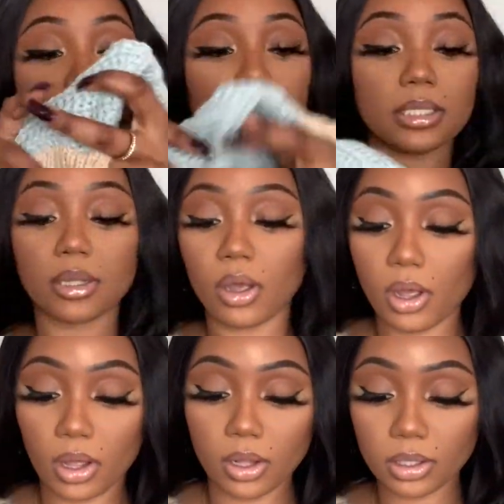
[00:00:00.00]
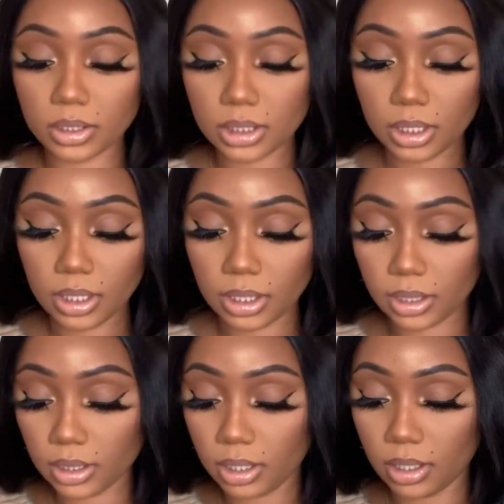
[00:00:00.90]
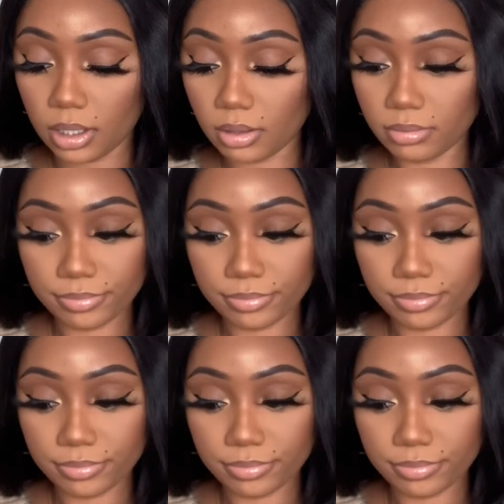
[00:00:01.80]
this is called the